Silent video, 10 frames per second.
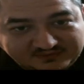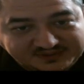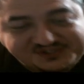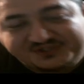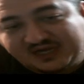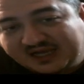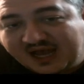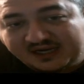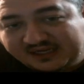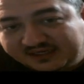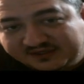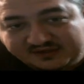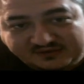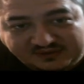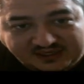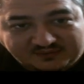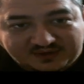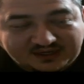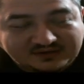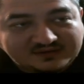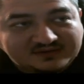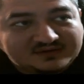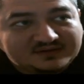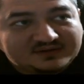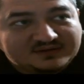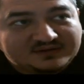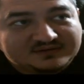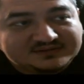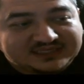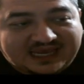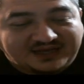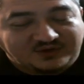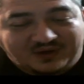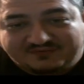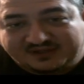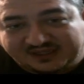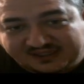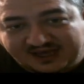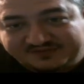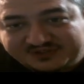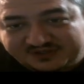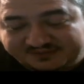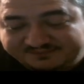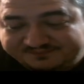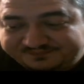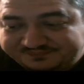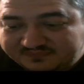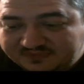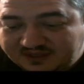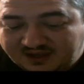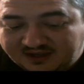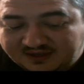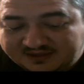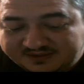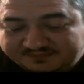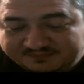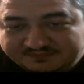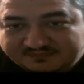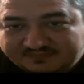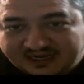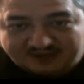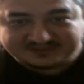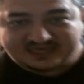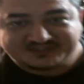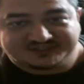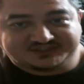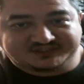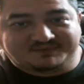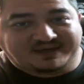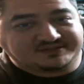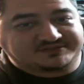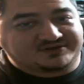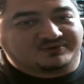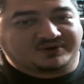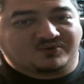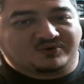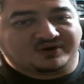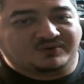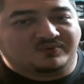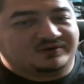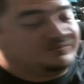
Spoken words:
which I kind of needed to do anyway. So I can't do everything live stream. And I was actually just about to start recording one